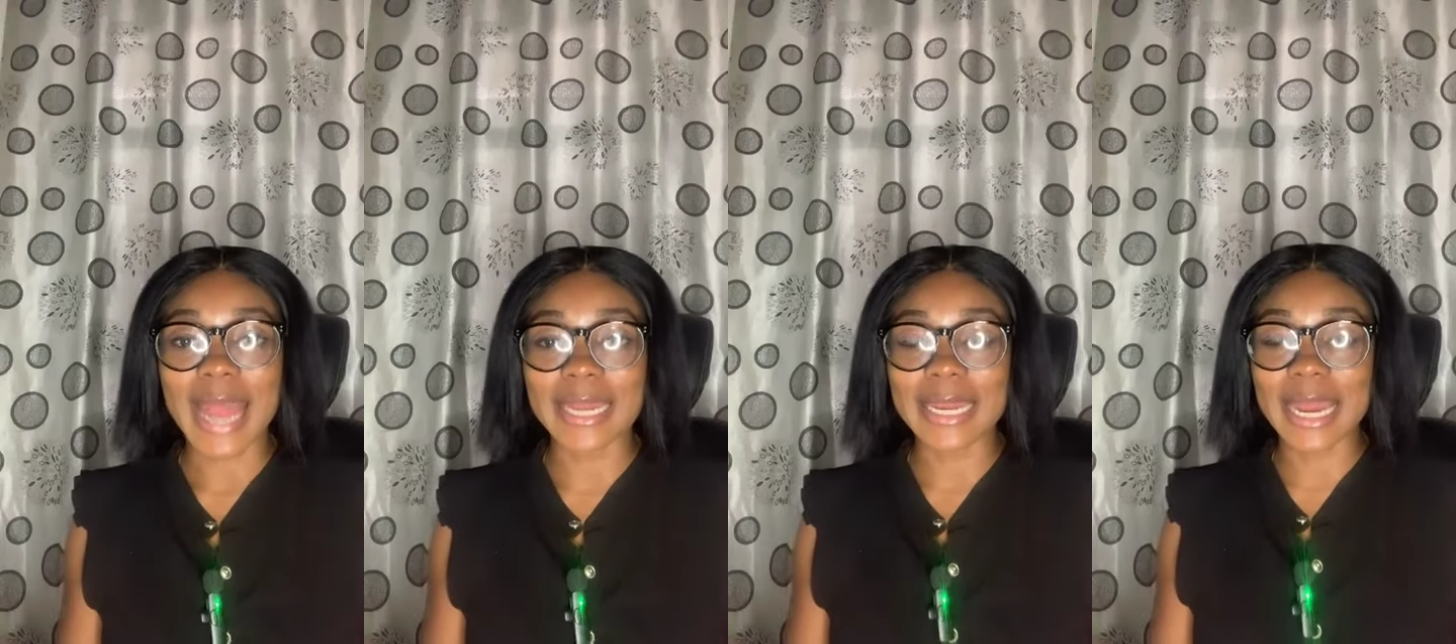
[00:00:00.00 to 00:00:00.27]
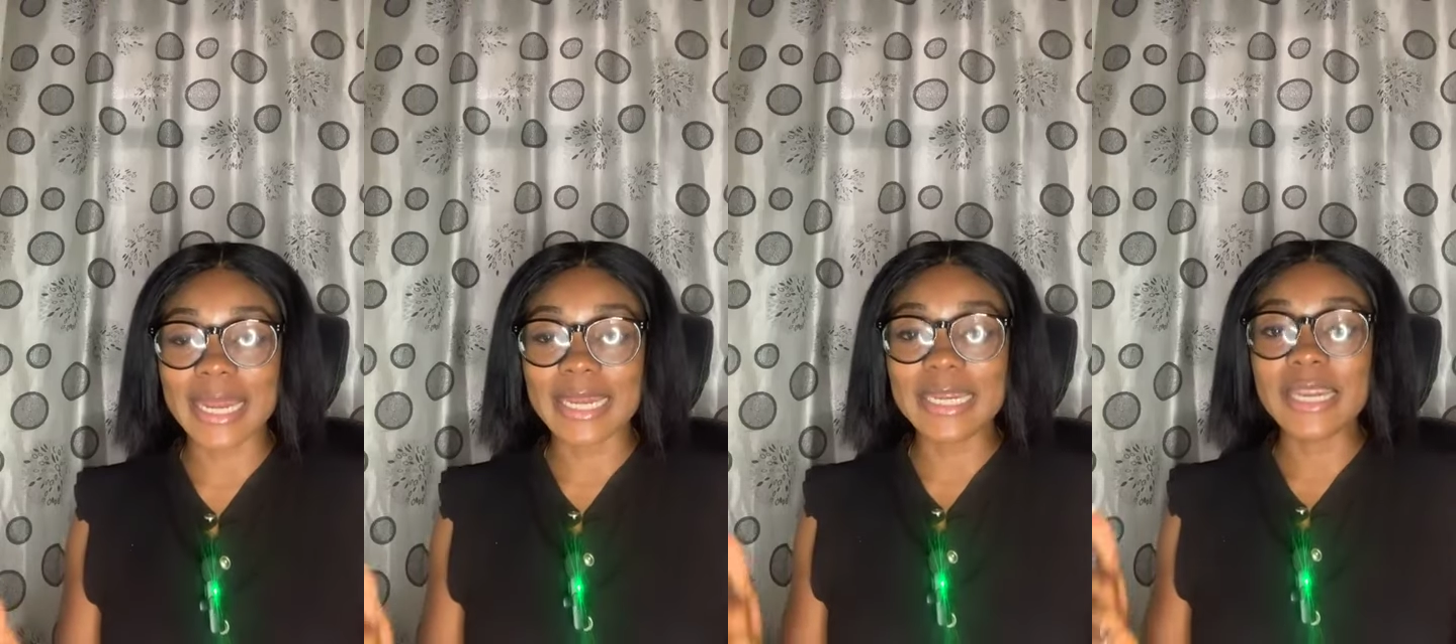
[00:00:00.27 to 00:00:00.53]

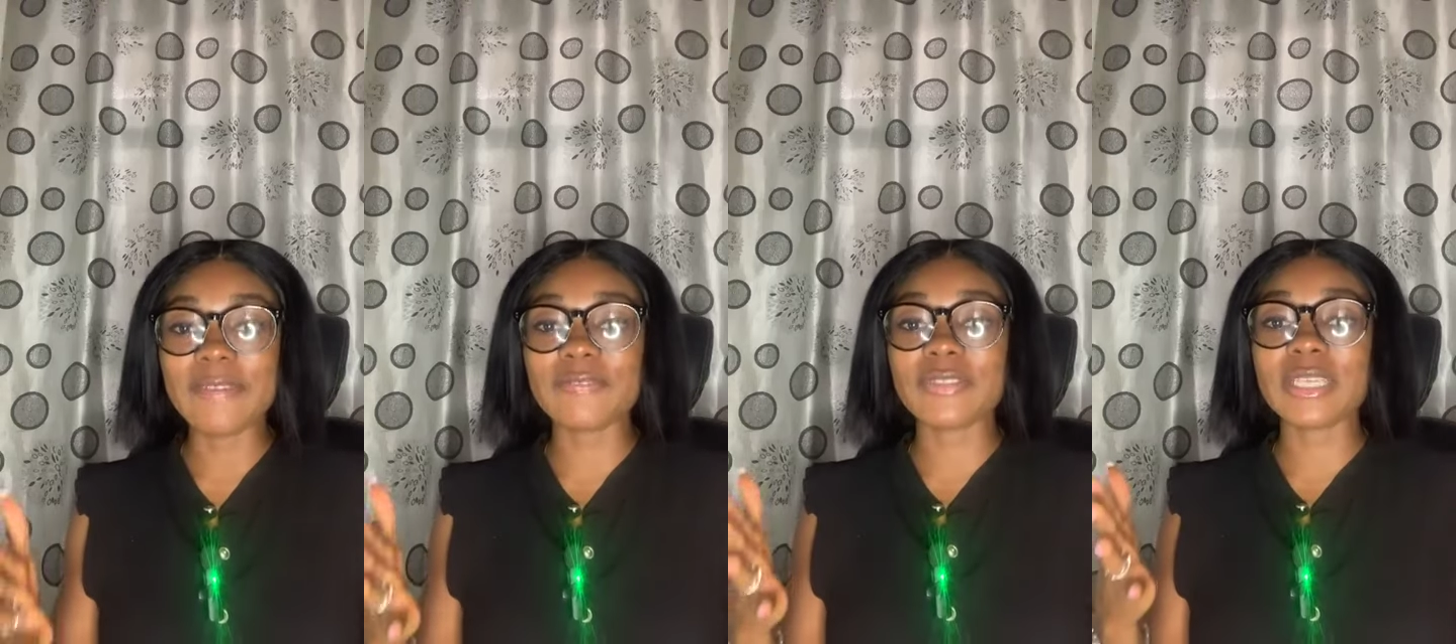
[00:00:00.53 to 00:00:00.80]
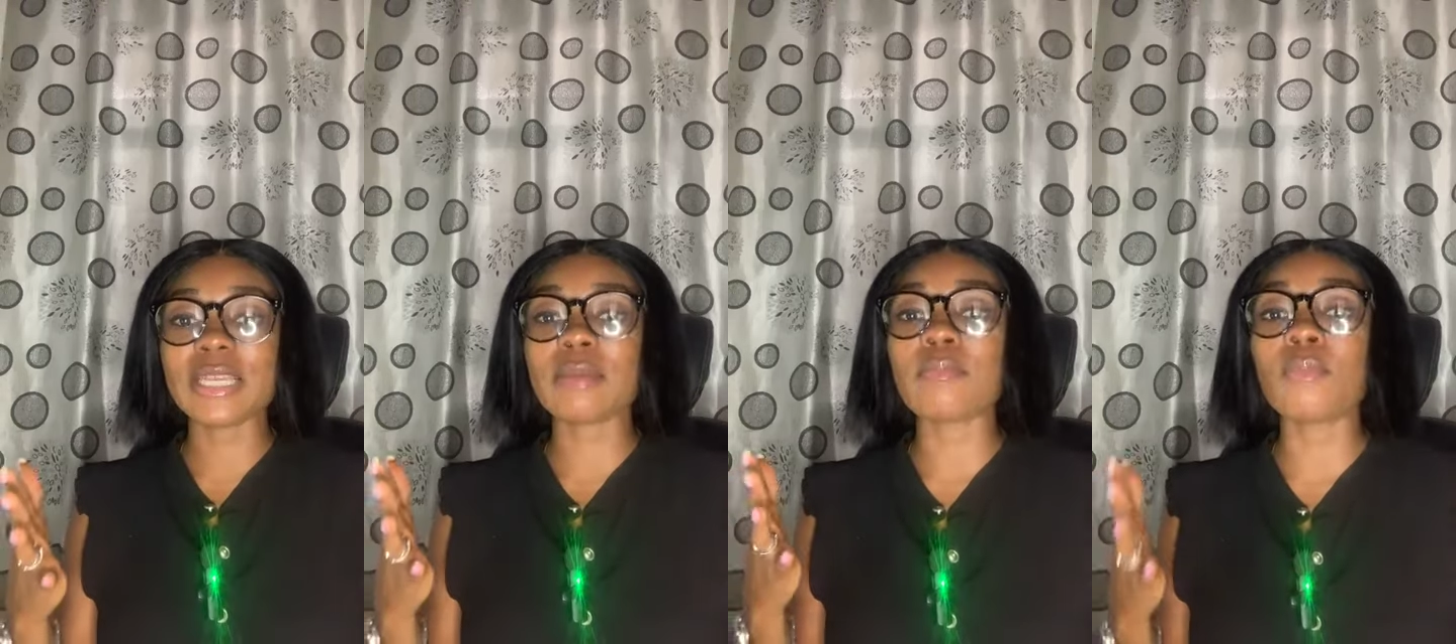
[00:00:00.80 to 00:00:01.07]
and then
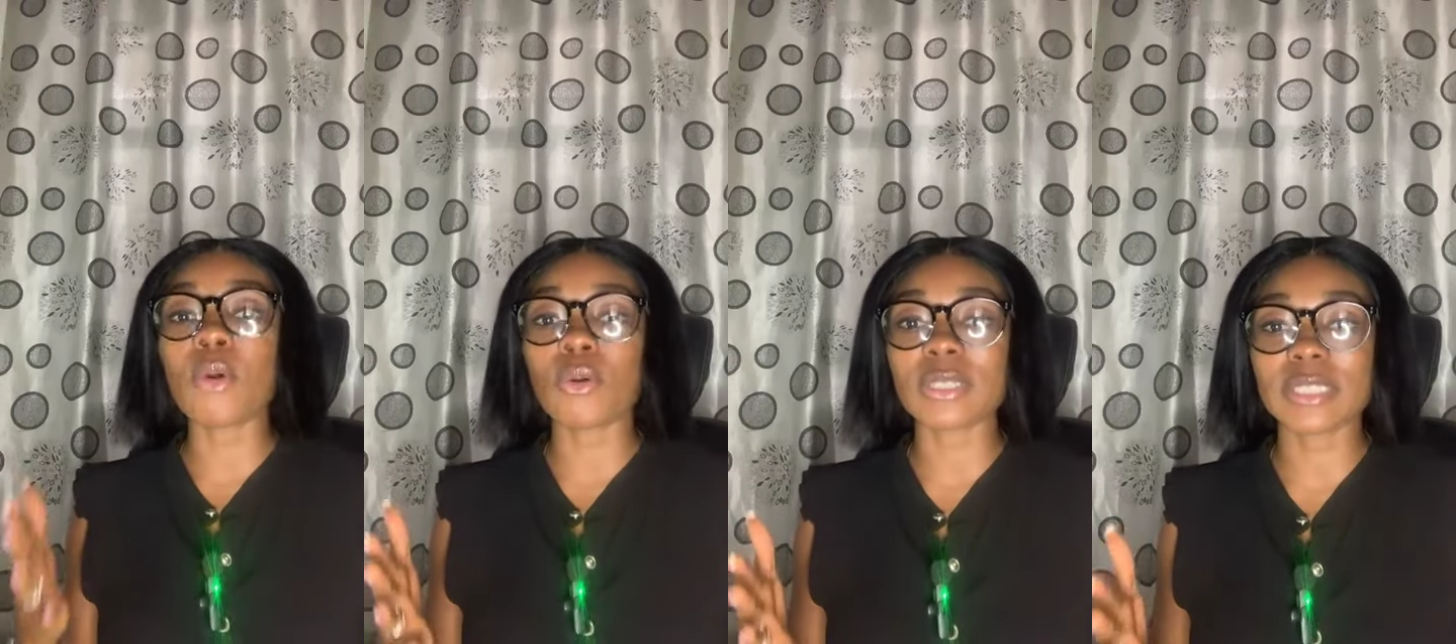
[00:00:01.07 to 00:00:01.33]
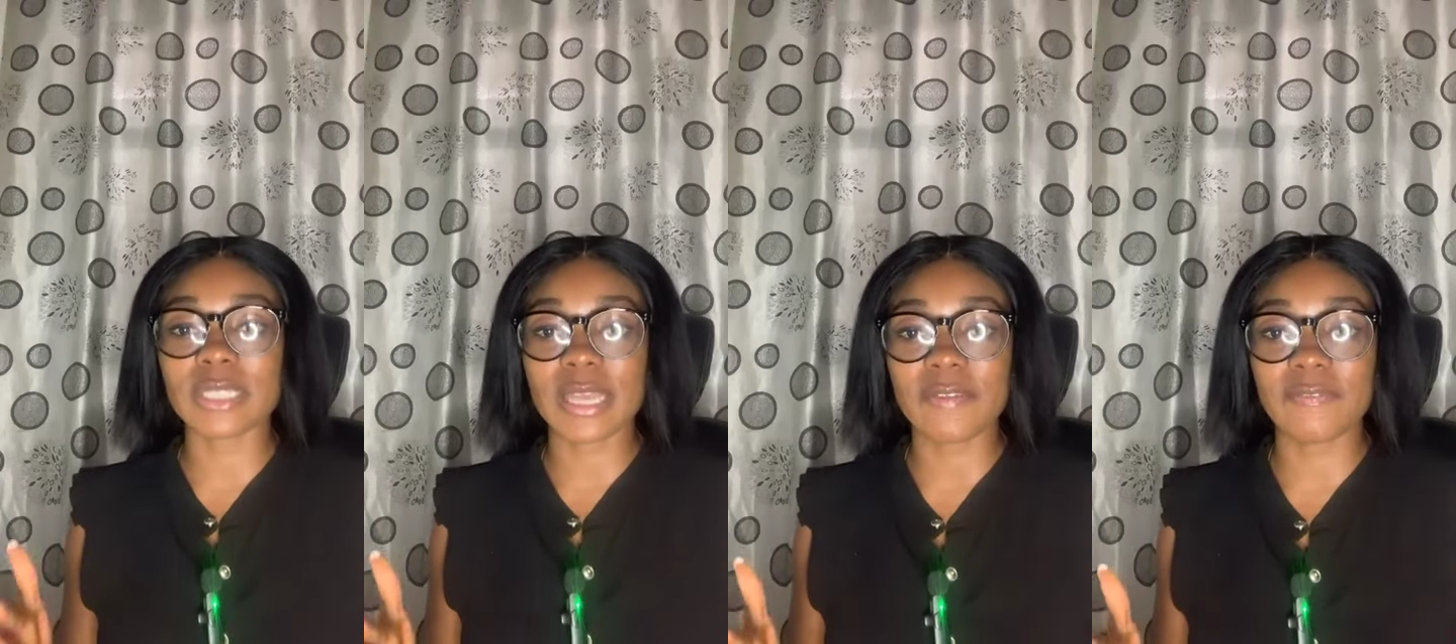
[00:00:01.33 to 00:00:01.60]
lift it
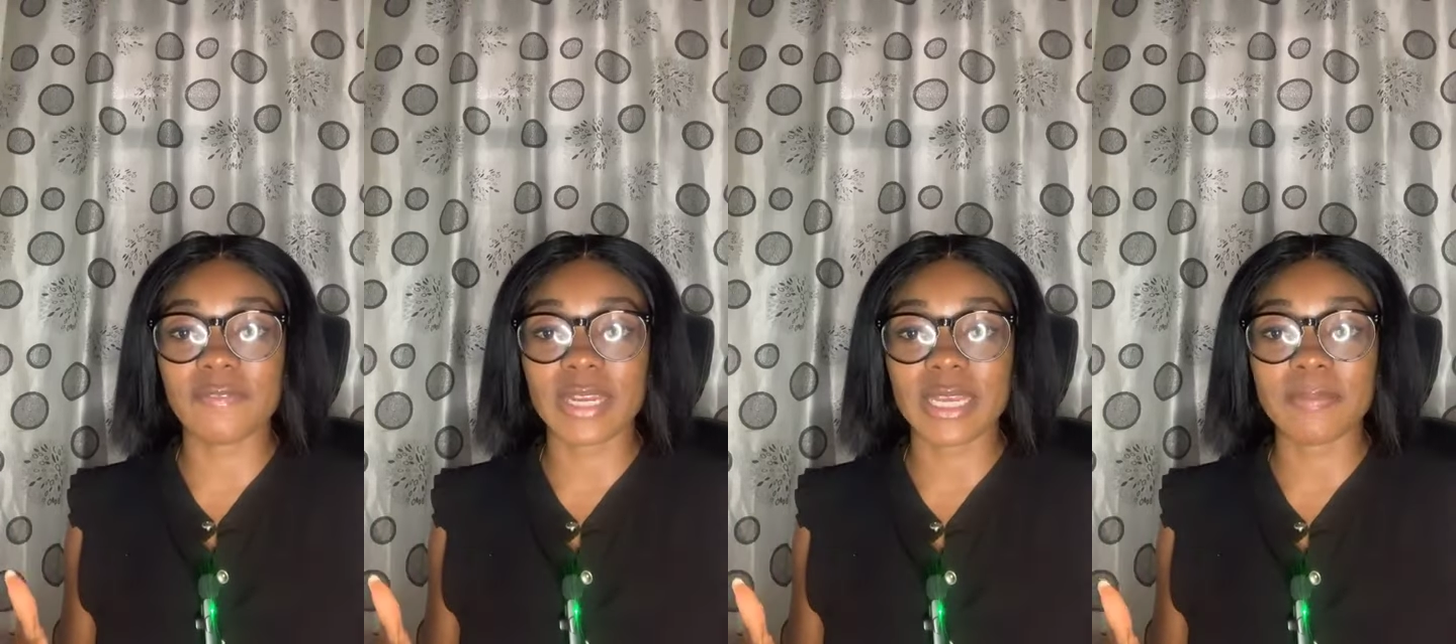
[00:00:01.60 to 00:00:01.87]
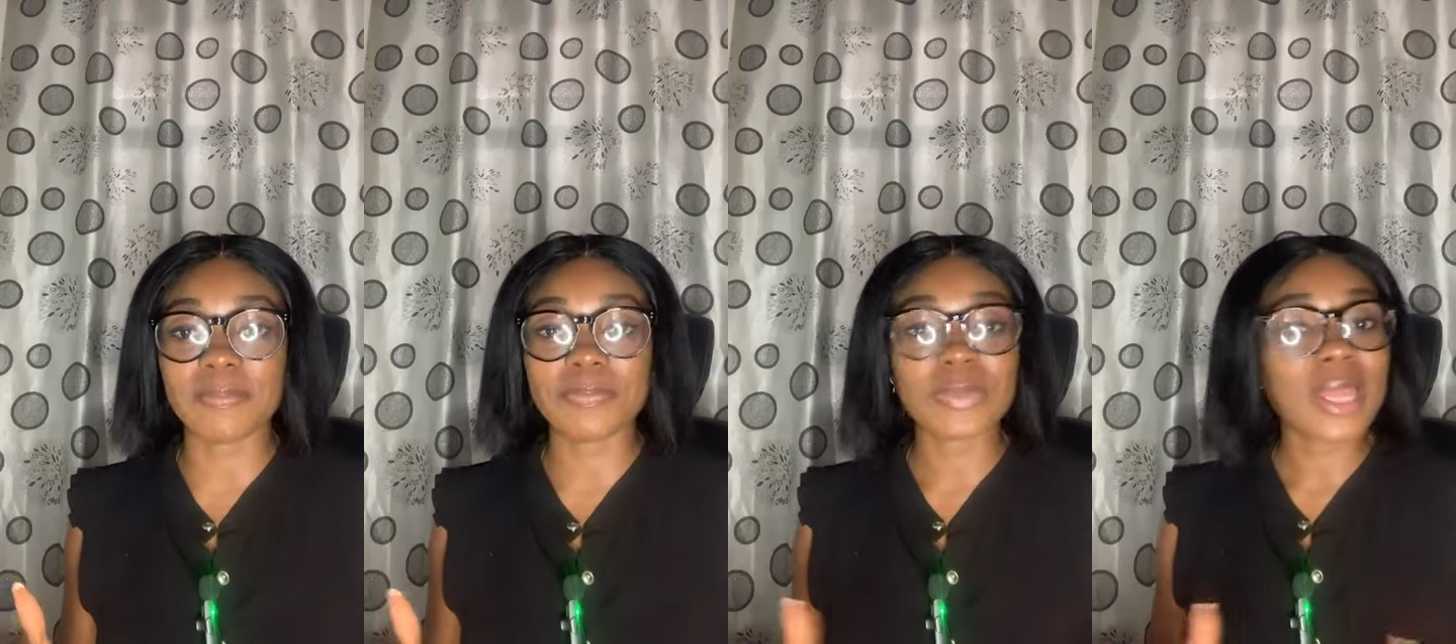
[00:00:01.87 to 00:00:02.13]
more
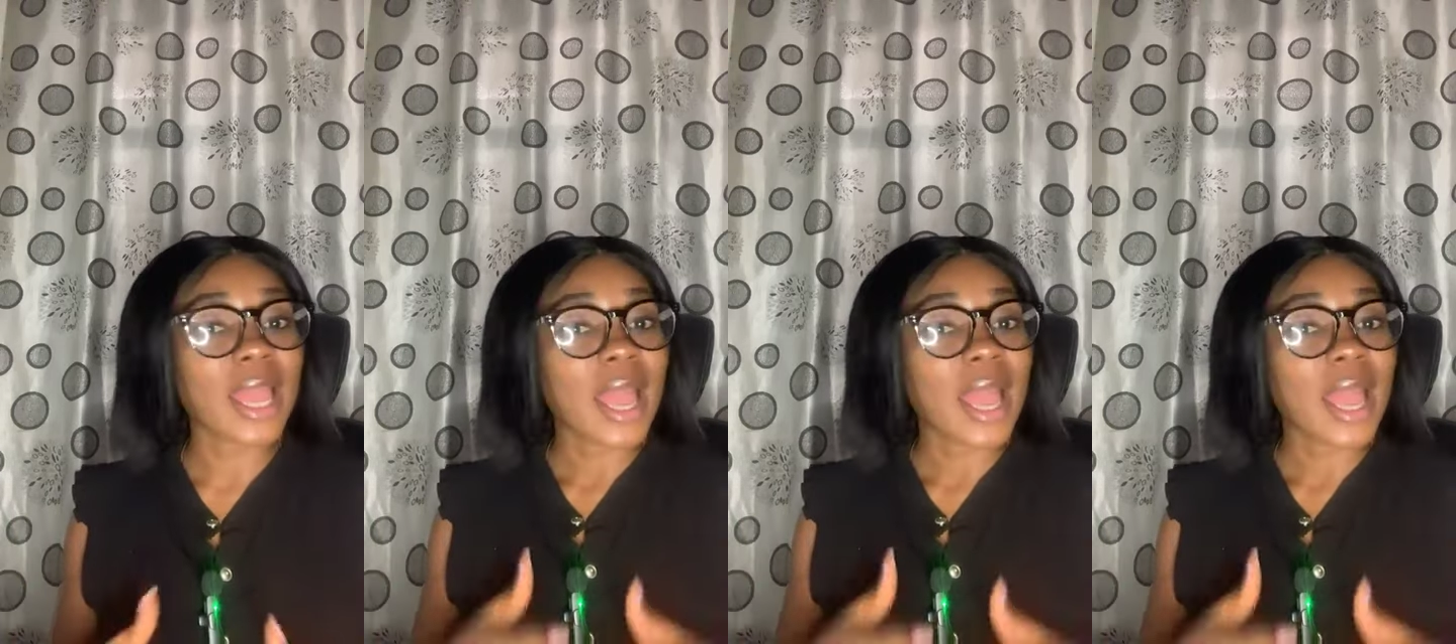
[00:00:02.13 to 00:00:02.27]
safely.